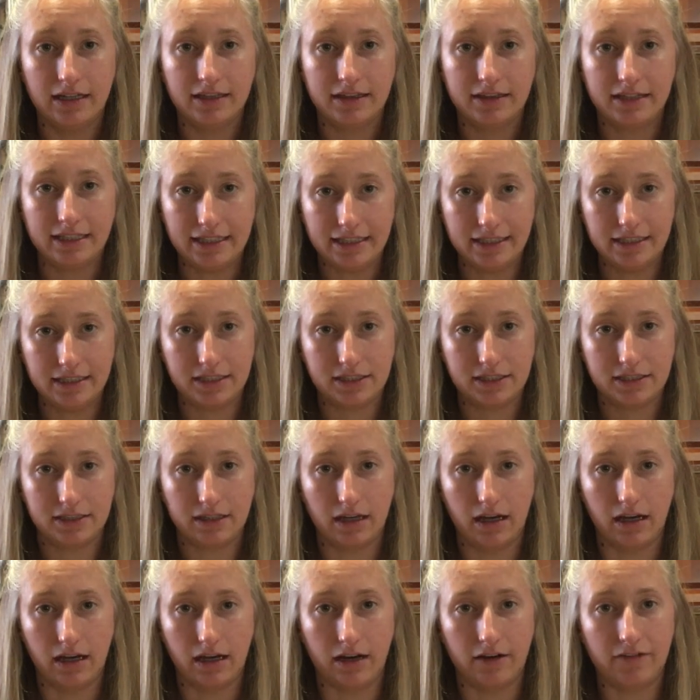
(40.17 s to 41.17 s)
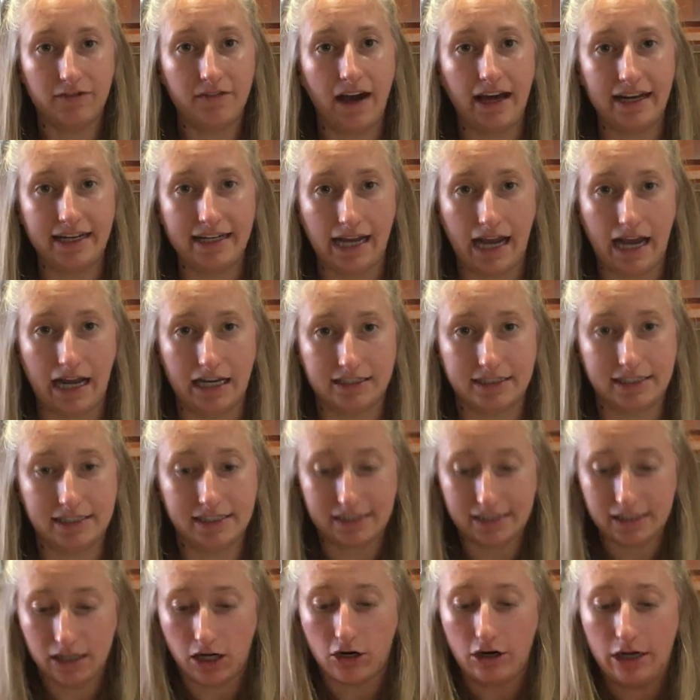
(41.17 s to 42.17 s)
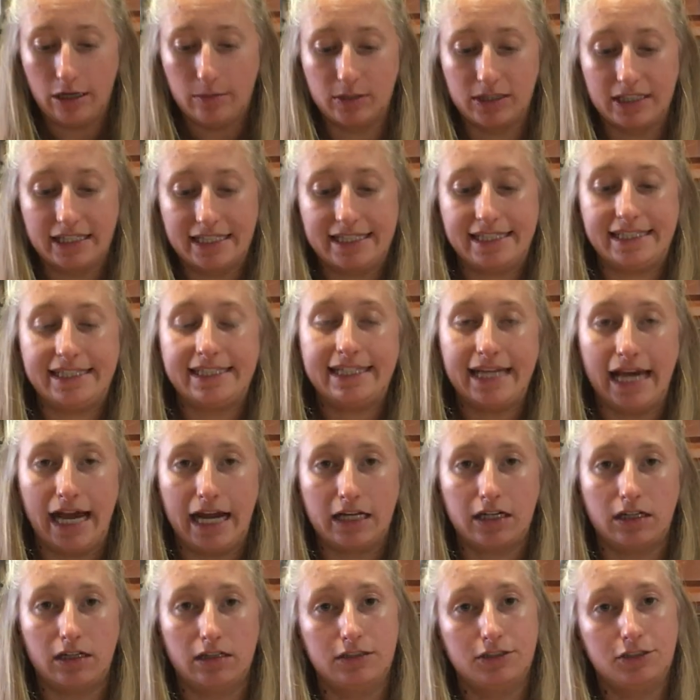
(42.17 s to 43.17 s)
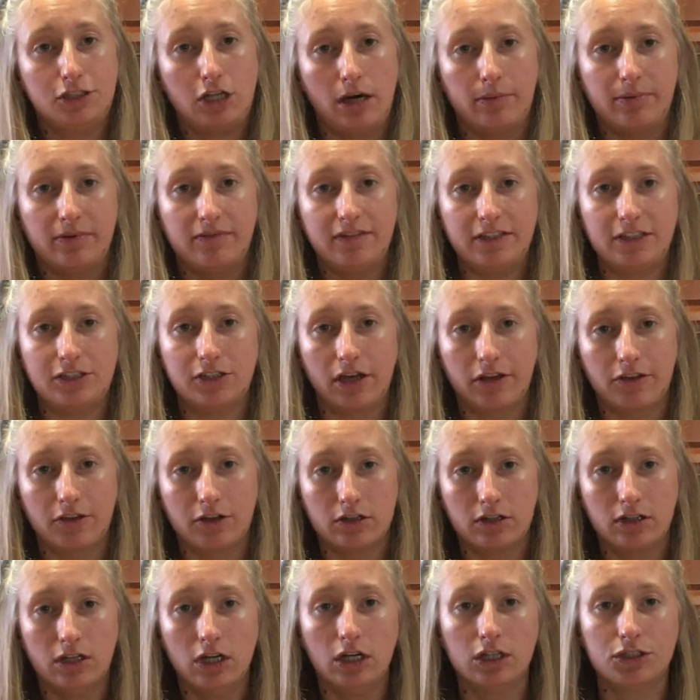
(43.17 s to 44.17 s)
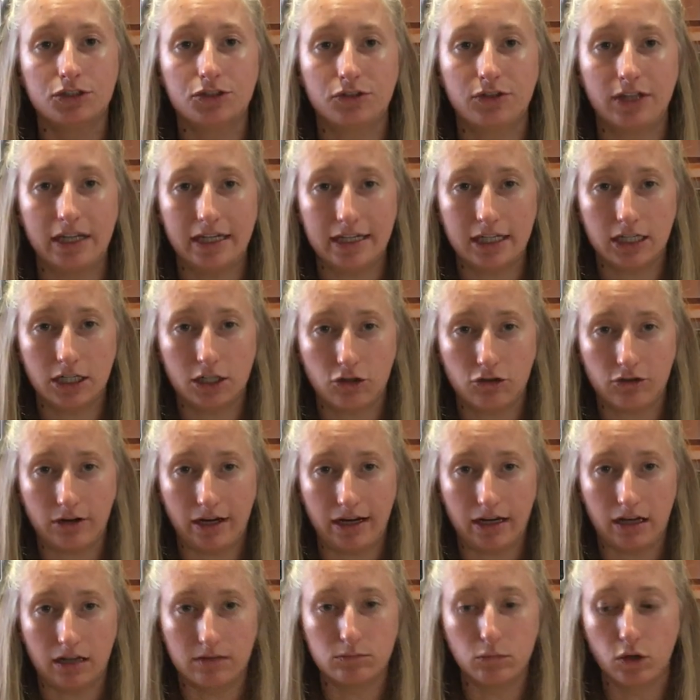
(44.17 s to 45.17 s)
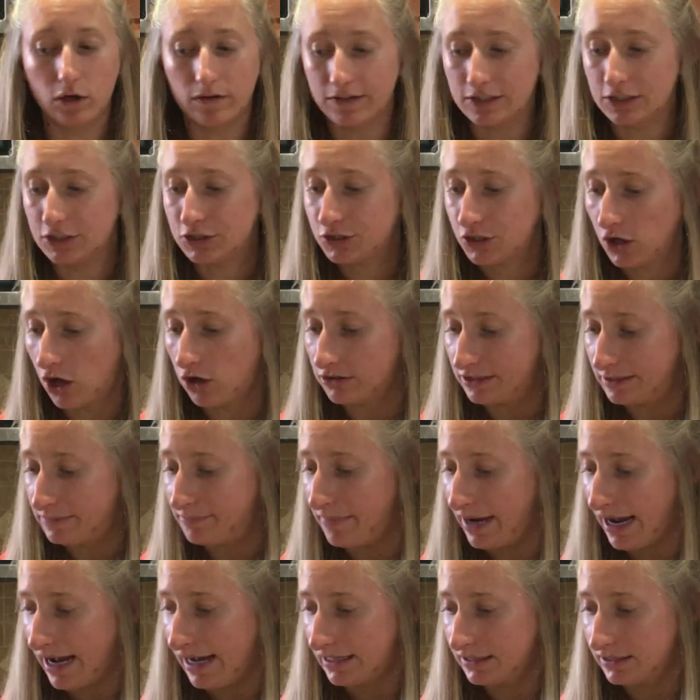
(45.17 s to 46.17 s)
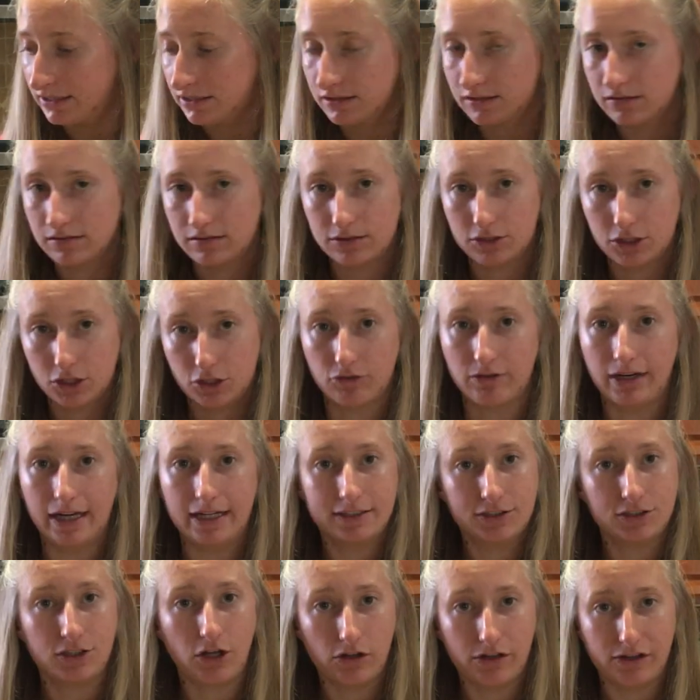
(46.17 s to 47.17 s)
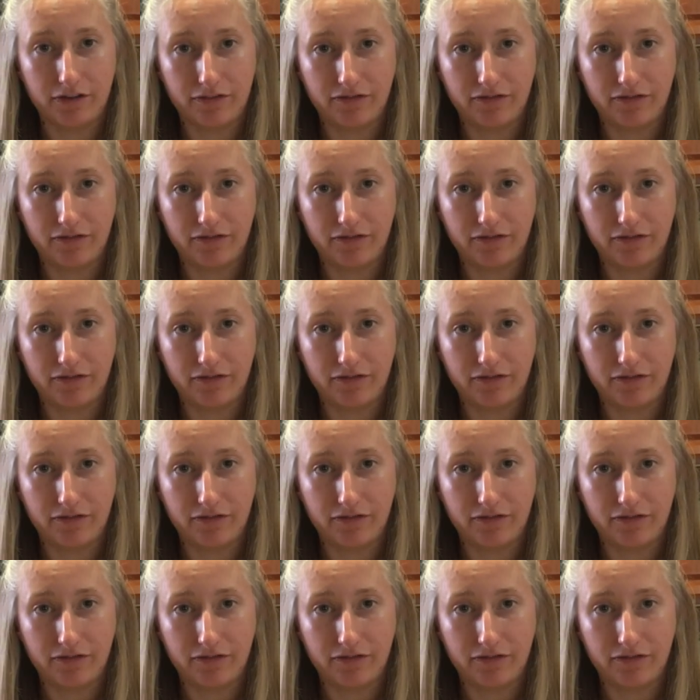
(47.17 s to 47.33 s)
these fatty acids are able to stack on top of each other, so they can create more of a solid mass to create solid